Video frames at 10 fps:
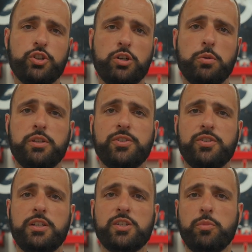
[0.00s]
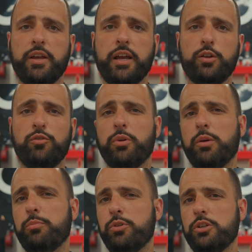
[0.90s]
sure what the seat is made out of, but
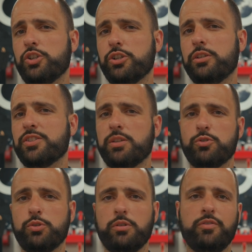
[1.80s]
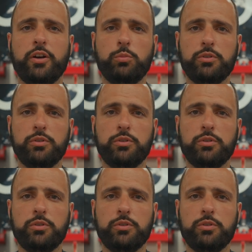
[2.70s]
I'm pretty sure it's some sort of vinyl